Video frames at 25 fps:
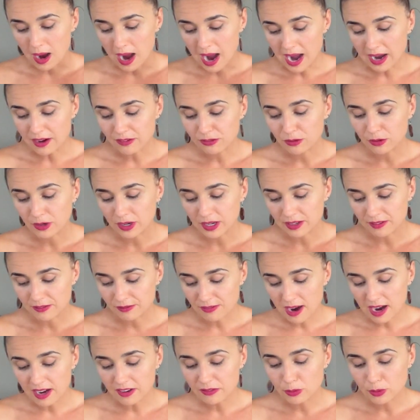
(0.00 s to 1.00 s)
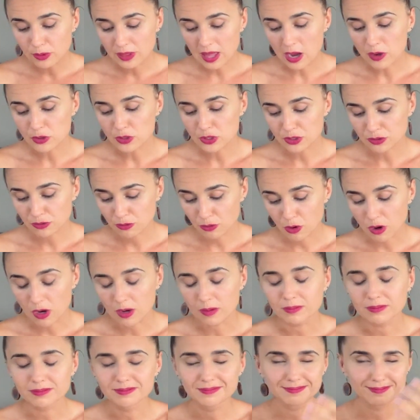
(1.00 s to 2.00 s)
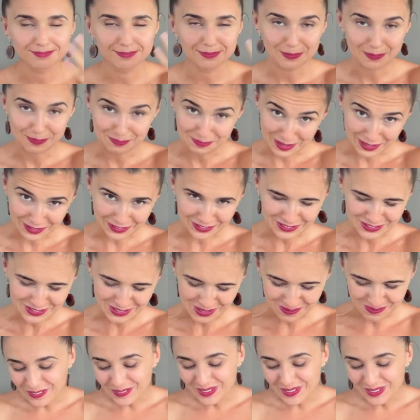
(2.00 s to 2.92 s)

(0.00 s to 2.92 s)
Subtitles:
I-485 without your Form medical exam.